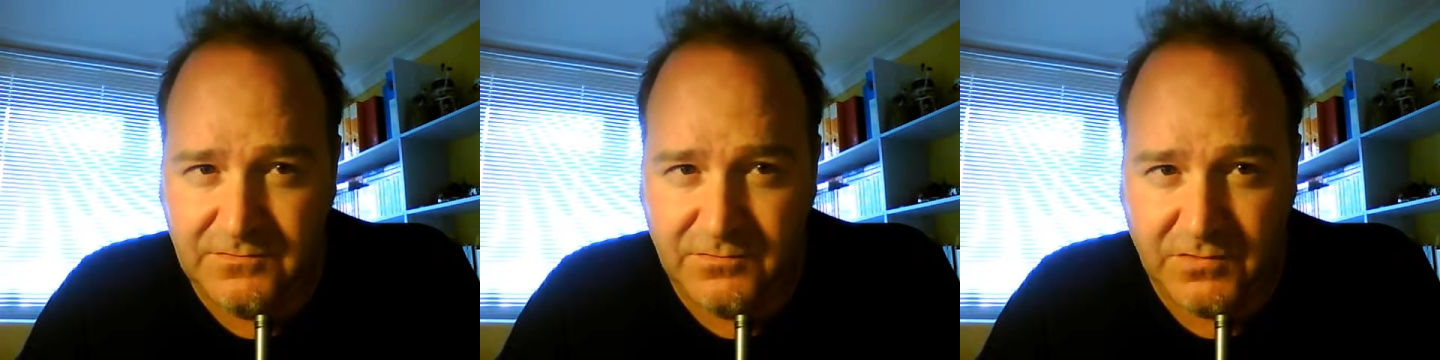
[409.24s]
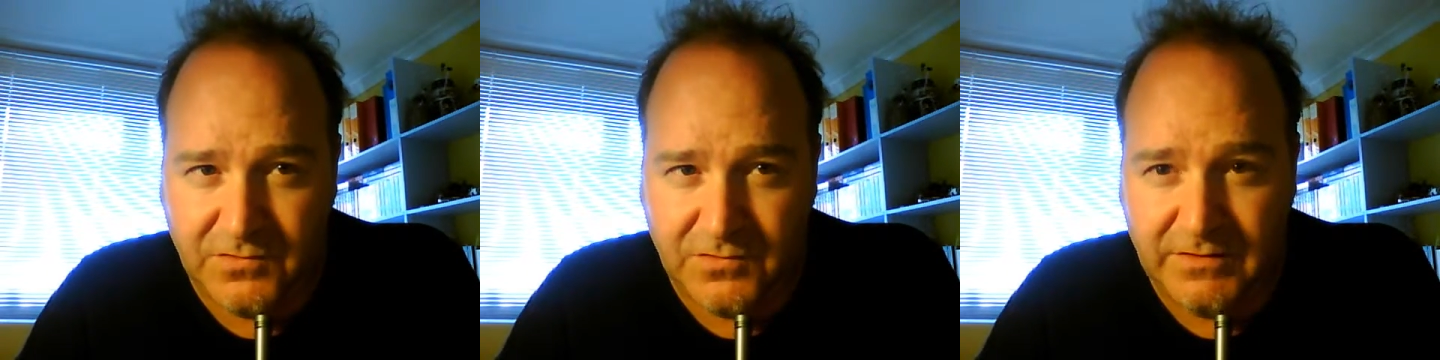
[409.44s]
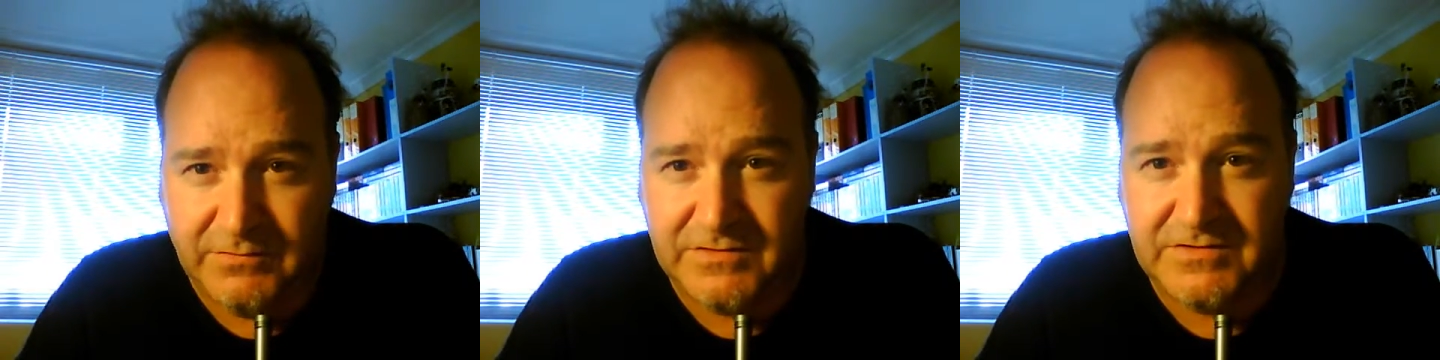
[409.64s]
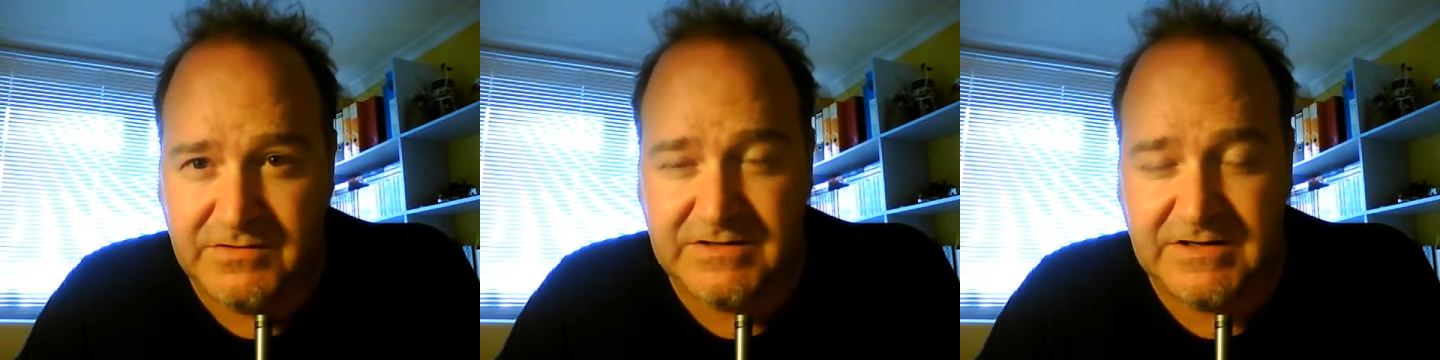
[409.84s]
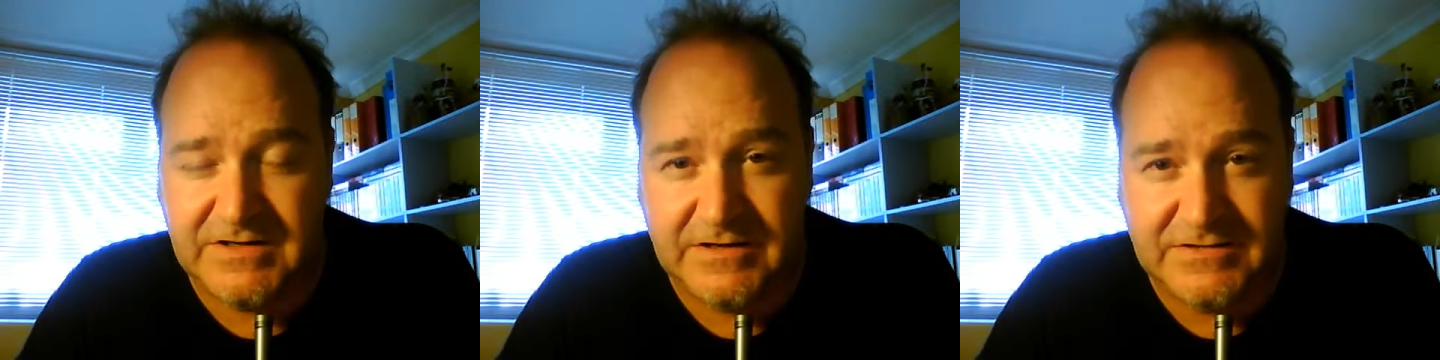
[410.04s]
what I would
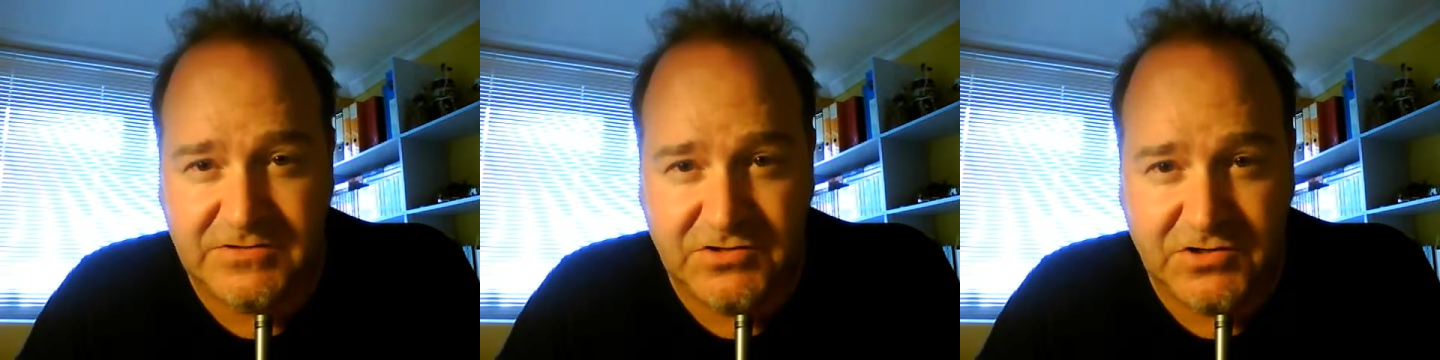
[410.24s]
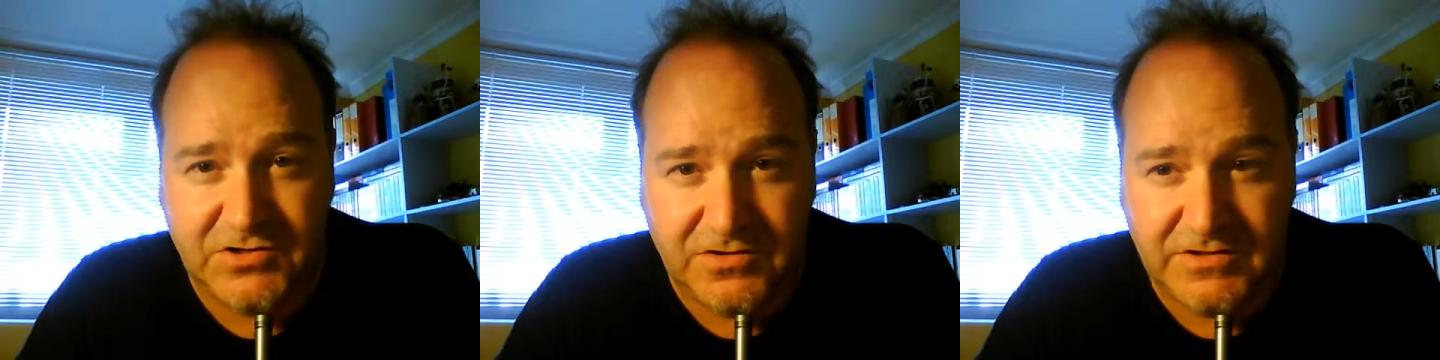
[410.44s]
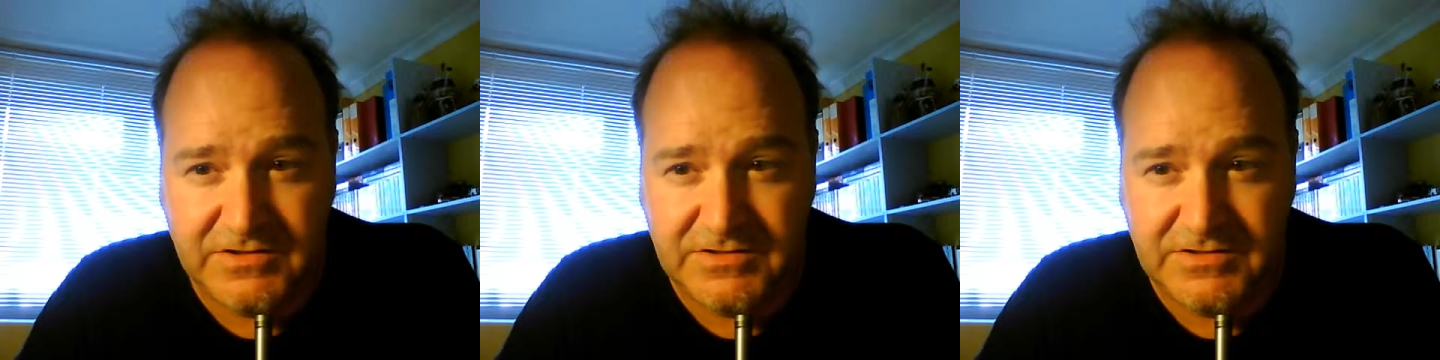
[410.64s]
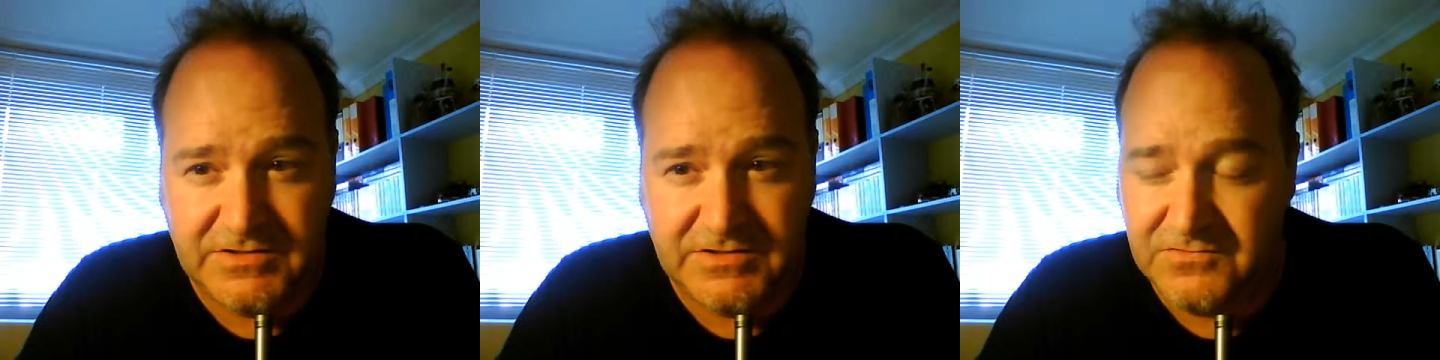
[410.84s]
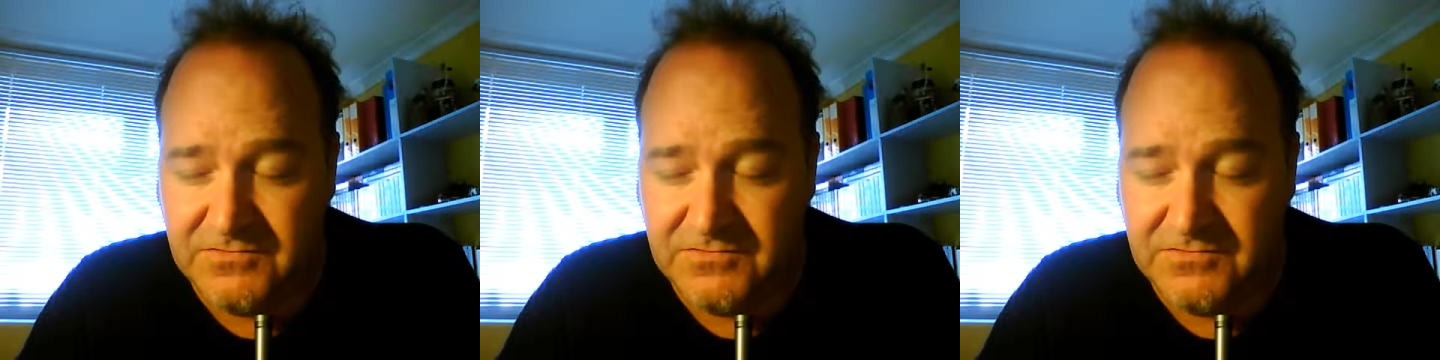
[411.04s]
say is knowledge
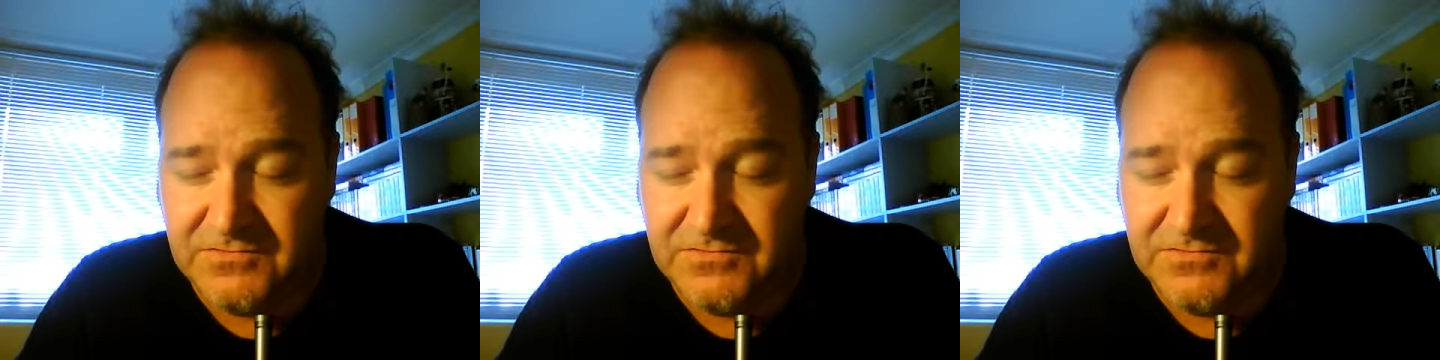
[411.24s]
or